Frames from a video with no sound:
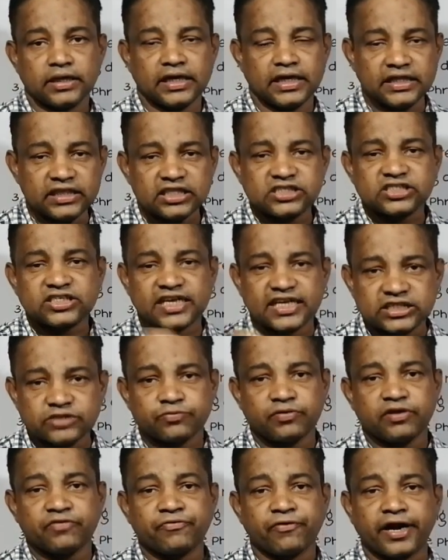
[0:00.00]
In this
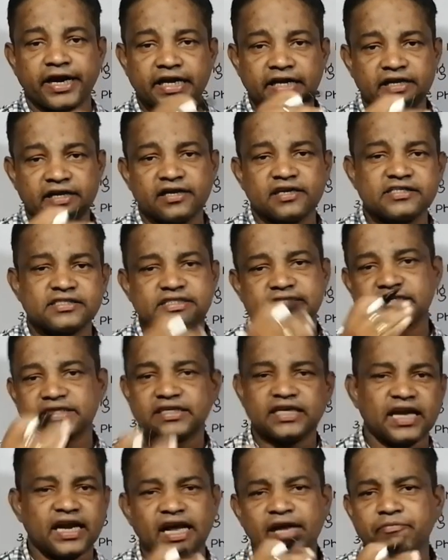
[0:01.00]
case, we find,
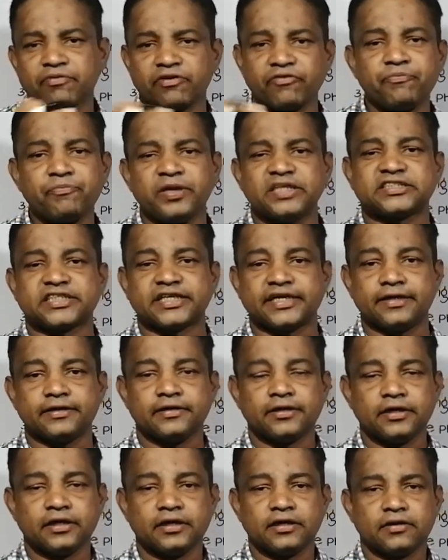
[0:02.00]
here I have repeated,
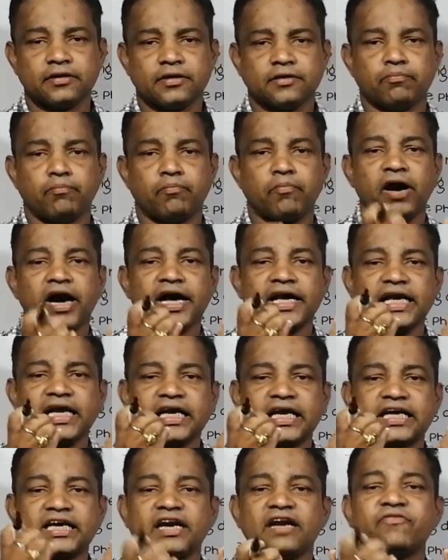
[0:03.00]

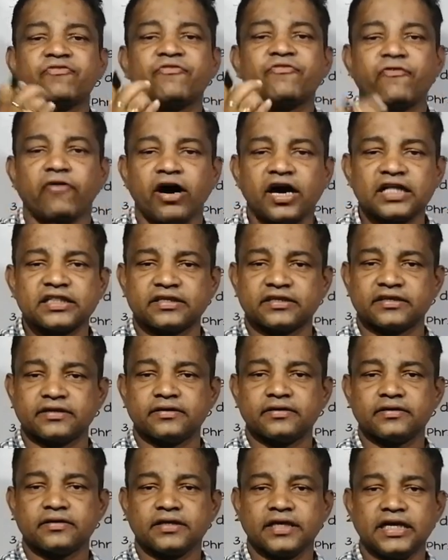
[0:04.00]
my
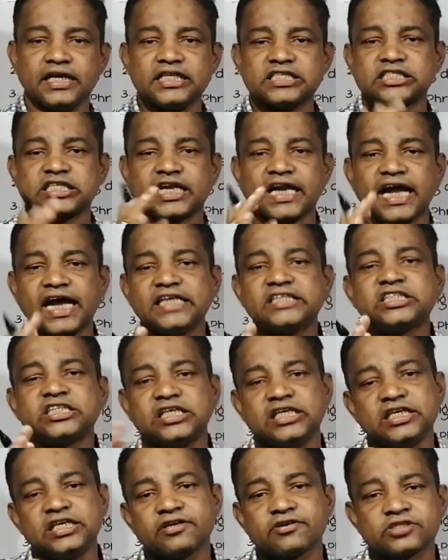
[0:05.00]
grandfather is 90
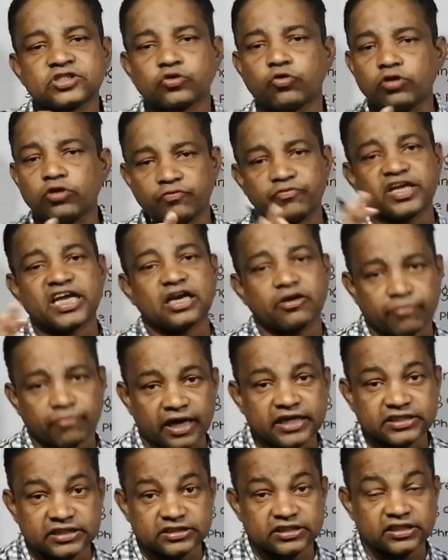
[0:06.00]
years old. We can
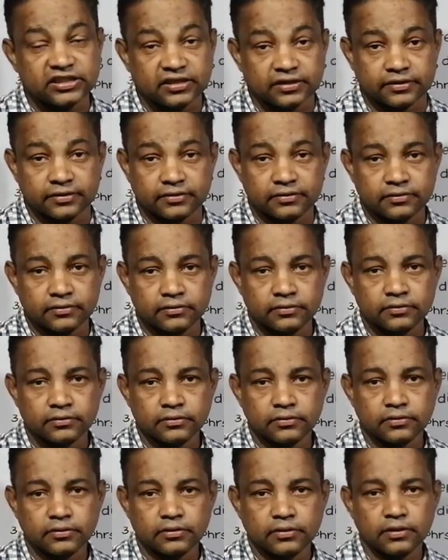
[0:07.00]
write it here.
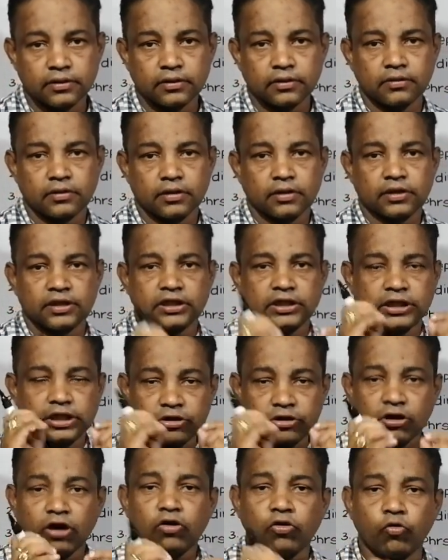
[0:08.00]

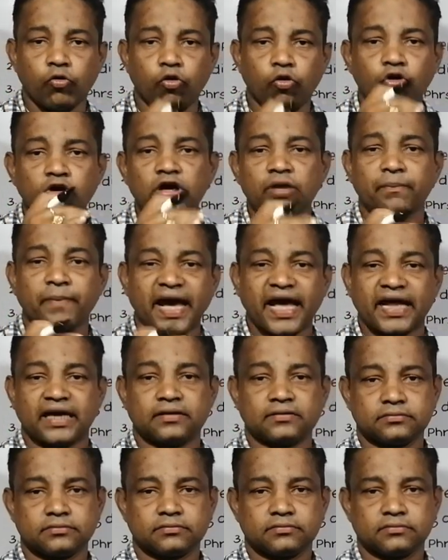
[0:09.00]
Old
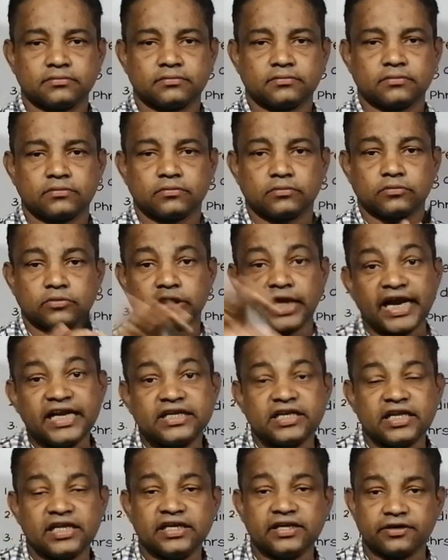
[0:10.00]
man.
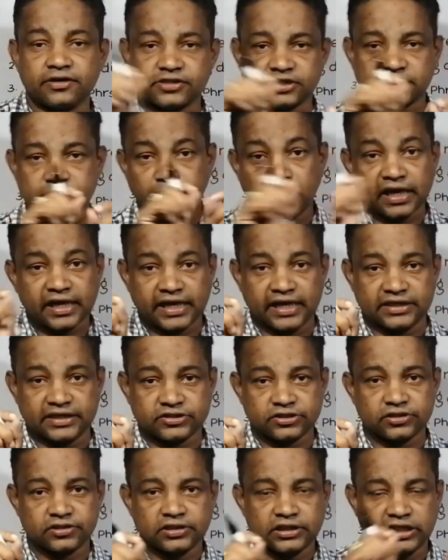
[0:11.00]
90 years. Mark
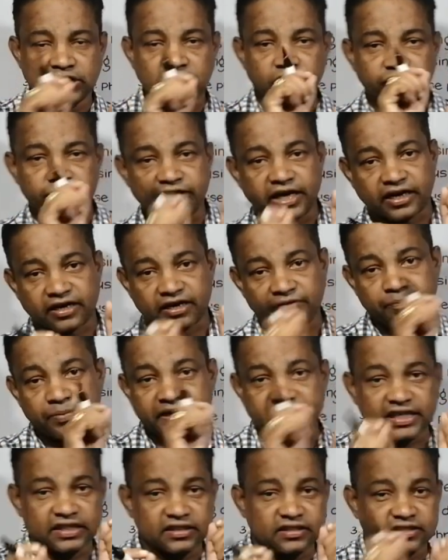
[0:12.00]
it. Here we are
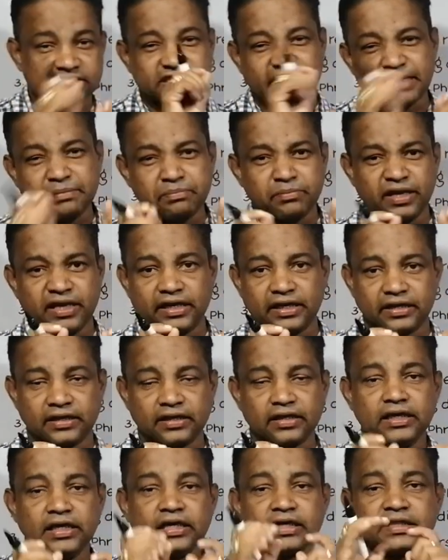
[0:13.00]
repeating the same meaning.